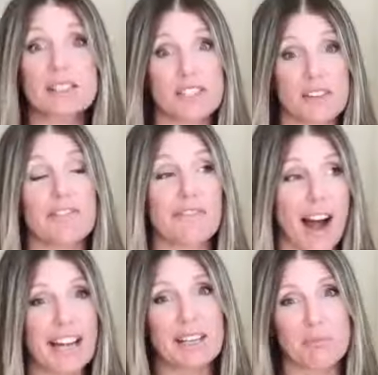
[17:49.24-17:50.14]
a
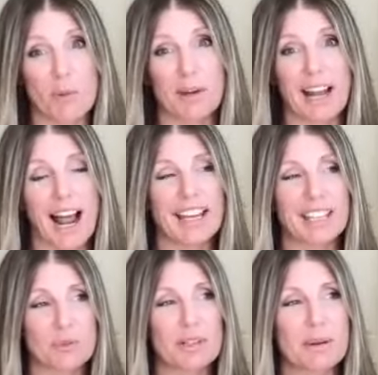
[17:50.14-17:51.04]
defining moment. I
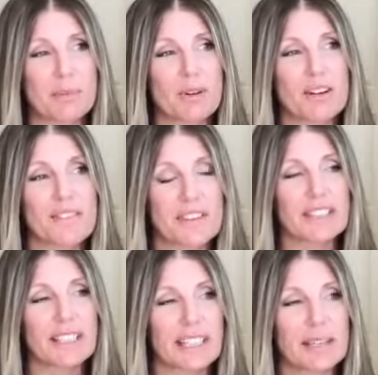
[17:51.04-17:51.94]
can remember it
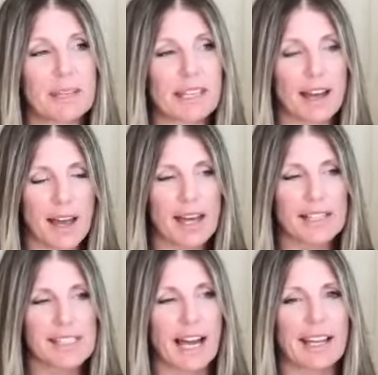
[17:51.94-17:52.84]
vividly
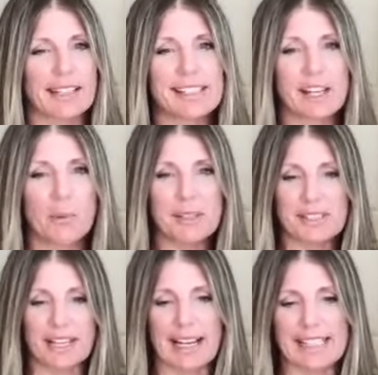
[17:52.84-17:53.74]
because it's almost
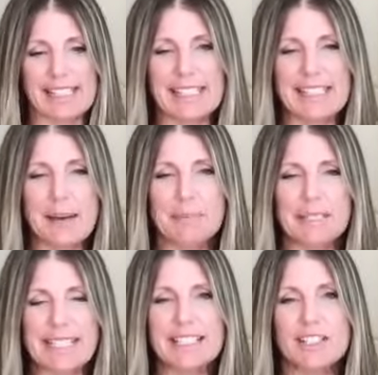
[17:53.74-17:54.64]
like I stepped
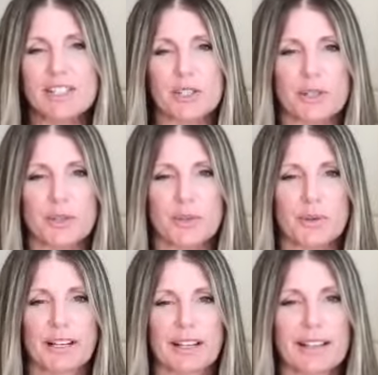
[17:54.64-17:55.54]
into